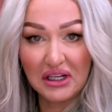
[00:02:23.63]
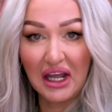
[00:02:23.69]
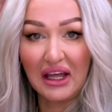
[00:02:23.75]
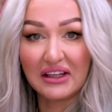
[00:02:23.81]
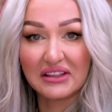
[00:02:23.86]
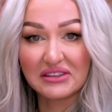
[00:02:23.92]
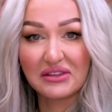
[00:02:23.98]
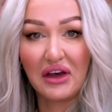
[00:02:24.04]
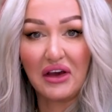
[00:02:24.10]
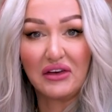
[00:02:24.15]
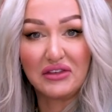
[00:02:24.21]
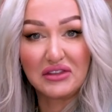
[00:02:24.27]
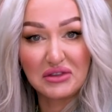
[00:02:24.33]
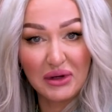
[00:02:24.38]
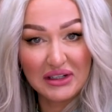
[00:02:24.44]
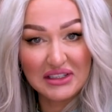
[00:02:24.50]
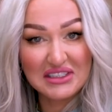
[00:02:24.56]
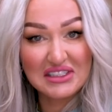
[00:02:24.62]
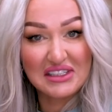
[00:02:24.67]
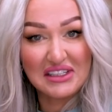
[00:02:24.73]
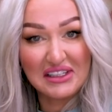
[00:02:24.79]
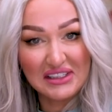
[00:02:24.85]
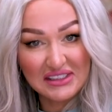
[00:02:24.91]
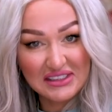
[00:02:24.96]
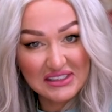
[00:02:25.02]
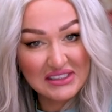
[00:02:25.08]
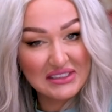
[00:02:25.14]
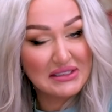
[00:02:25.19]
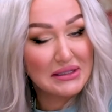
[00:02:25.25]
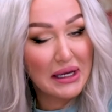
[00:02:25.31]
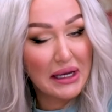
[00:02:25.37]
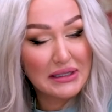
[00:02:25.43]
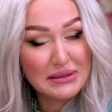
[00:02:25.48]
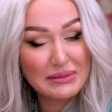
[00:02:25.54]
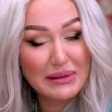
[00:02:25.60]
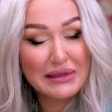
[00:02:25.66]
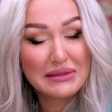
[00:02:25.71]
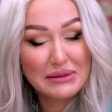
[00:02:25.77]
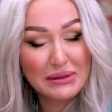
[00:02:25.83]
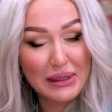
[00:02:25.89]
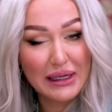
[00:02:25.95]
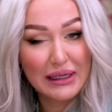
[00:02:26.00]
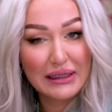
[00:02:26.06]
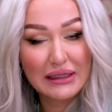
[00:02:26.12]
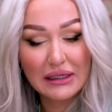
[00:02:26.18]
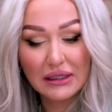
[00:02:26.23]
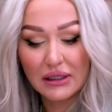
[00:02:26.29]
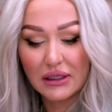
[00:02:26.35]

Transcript: nails over 20 years, you get a bit quick.